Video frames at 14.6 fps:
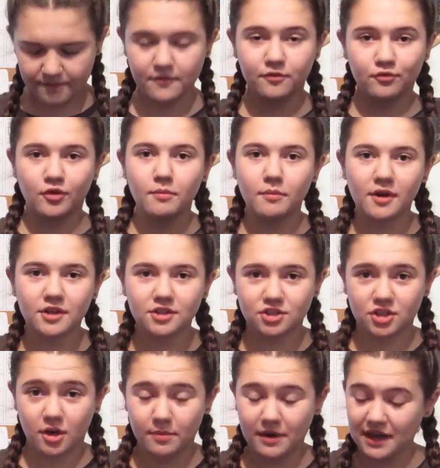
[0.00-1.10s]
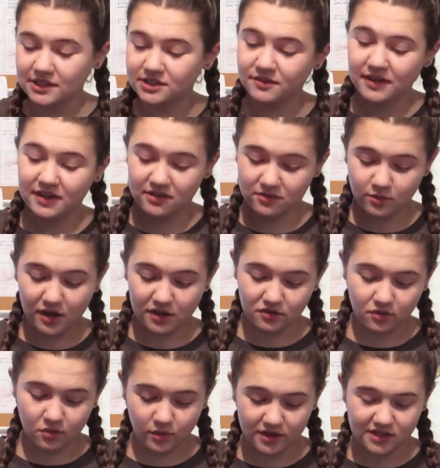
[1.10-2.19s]
For a merch top I actually think it's quite
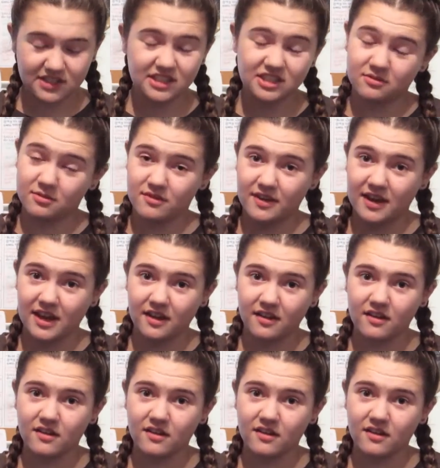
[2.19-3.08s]
good quality to be fair.